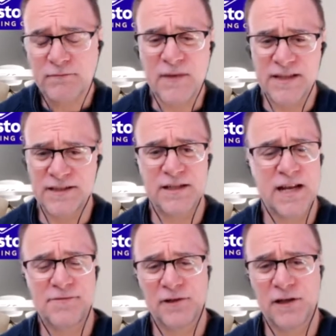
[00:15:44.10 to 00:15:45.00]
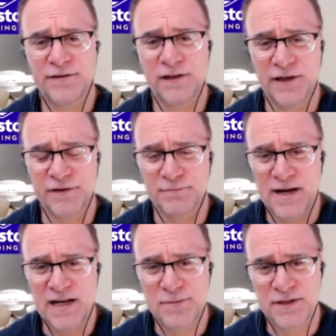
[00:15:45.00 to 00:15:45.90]
Didn't have a lot, lot of
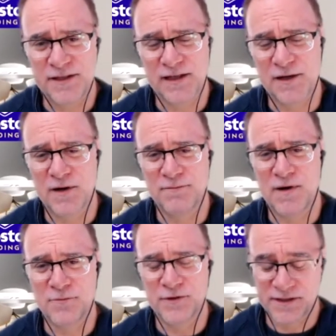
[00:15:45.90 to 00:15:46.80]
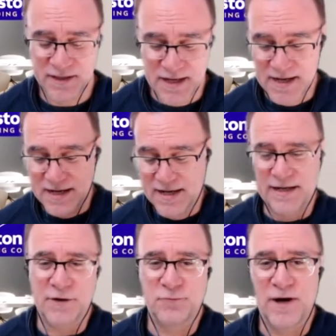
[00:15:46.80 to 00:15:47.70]
money, particularly when mum was, you
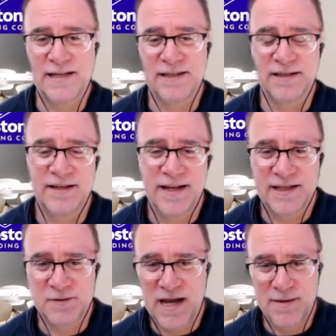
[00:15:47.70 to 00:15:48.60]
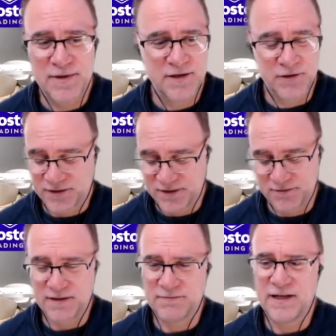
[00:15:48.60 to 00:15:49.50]
know, raising the next baby because
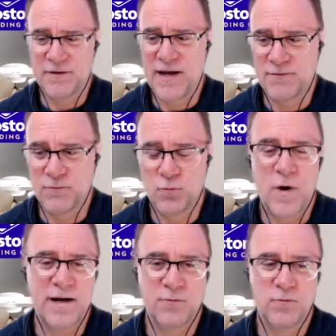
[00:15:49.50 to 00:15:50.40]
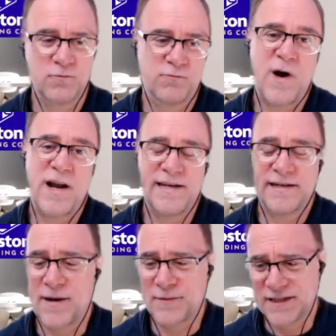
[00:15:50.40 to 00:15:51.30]
you know we had one one
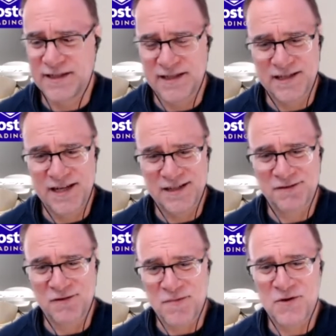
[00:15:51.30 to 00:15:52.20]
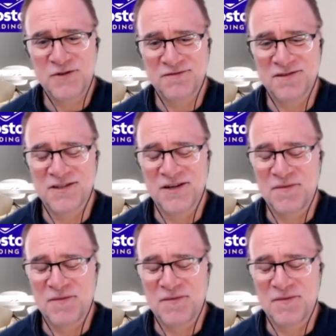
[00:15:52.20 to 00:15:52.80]
income and six kids for most of the time.